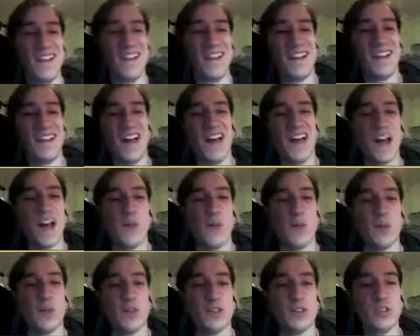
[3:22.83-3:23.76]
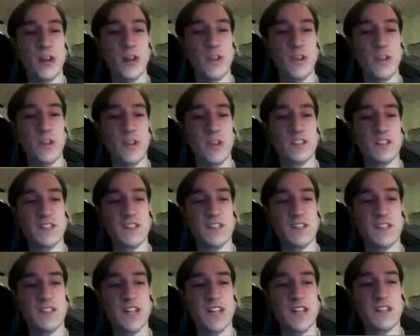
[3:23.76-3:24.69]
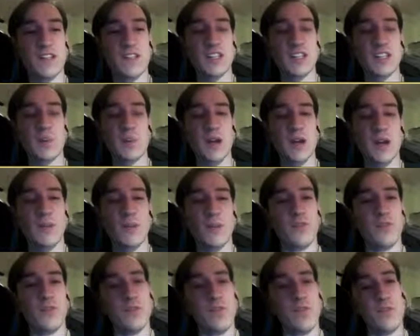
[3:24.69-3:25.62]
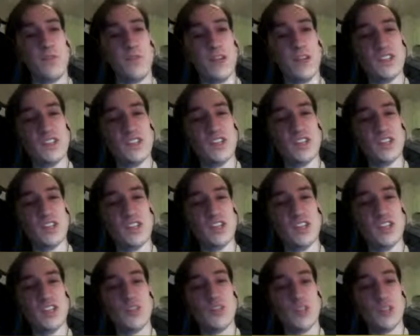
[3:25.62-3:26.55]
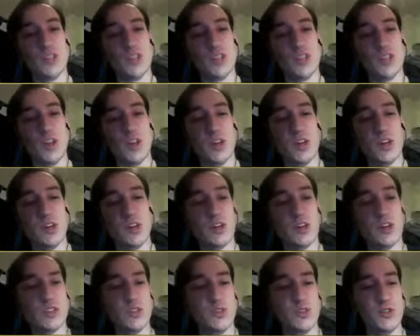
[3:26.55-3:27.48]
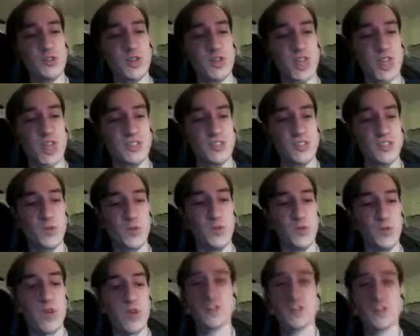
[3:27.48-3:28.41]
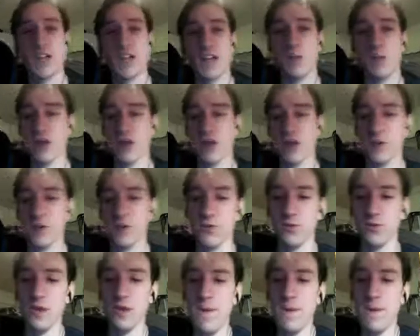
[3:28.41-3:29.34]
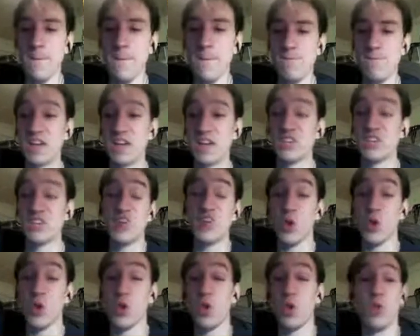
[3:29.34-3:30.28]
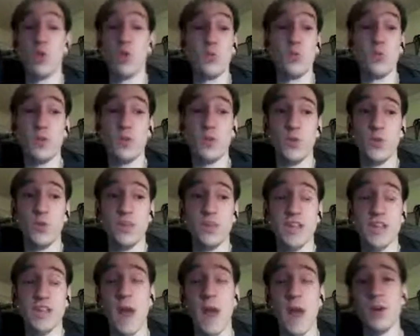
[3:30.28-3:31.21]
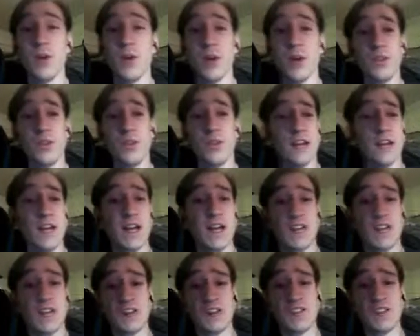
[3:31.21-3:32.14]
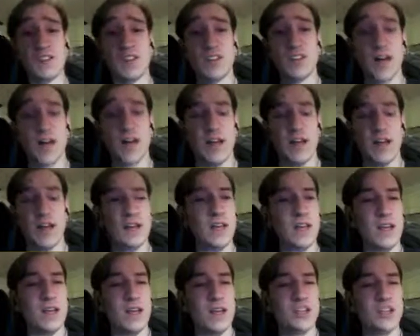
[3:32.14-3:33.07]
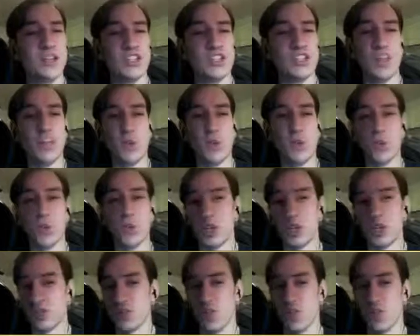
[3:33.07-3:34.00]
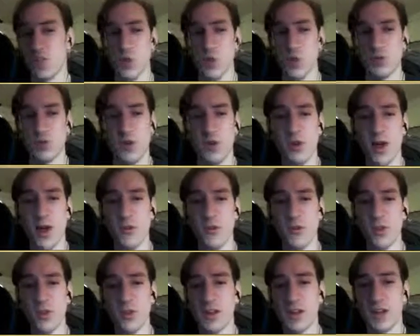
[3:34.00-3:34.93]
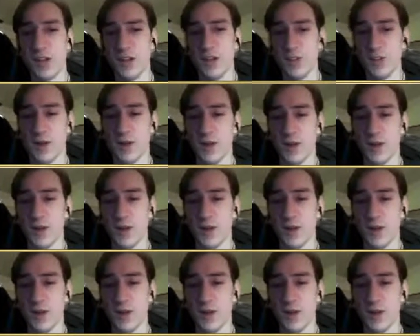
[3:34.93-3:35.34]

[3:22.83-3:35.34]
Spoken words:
I'm always trying to innovate. Stasis has become a 3 of because it's just an intuition target. You can also utilize it when you have the Tabernacle. It is no longer... With Tabernacle in the deck, it is not just something you pitch to force when you have it without Tezzeret.